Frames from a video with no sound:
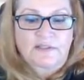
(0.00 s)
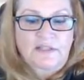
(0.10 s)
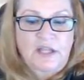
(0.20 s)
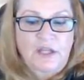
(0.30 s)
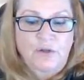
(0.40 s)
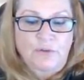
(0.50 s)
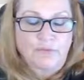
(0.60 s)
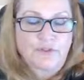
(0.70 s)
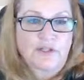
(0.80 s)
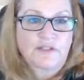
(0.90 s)

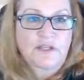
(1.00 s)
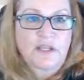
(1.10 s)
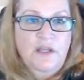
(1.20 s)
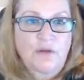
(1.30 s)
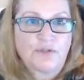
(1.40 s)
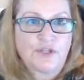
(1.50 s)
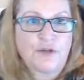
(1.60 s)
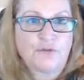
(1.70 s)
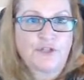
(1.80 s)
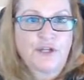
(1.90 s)
huge. It's a
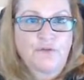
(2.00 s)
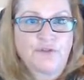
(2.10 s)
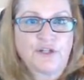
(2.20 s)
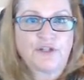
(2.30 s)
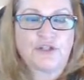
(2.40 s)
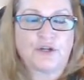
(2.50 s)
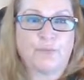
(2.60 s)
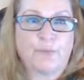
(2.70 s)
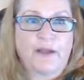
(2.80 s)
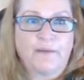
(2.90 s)
huge issue.
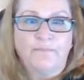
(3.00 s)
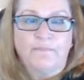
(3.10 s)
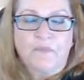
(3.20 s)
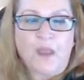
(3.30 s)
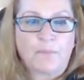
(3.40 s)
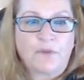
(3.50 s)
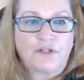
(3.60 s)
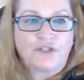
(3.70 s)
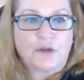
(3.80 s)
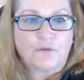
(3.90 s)
But I'm going to
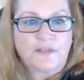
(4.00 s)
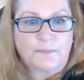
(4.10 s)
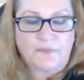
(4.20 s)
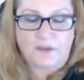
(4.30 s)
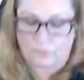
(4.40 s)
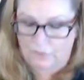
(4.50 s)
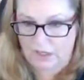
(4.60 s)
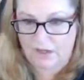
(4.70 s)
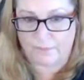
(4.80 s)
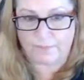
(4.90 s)
show something
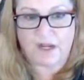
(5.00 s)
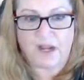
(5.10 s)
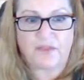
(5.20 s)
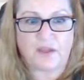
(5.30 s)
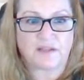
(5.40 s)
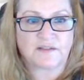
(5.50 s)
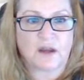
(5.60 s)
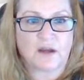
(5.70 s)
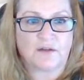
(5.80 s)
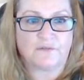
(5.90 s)
that I think is
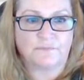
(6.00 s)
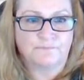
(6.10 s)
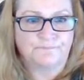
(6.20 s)
kind of